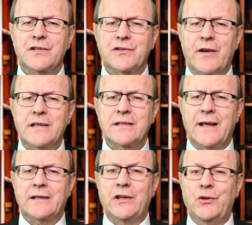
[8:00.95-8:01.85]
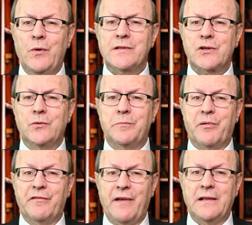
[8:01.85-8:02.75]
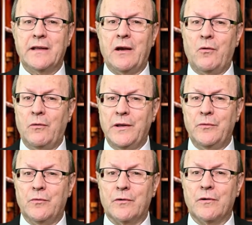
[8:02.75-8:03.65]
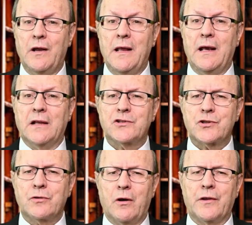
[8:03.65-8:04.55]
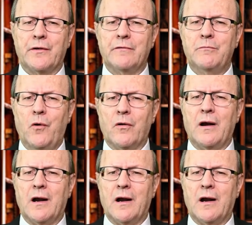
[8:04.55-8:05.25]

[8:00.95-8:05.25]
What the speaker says: stressed that the U.S. could prevent a holy war and slaughter of more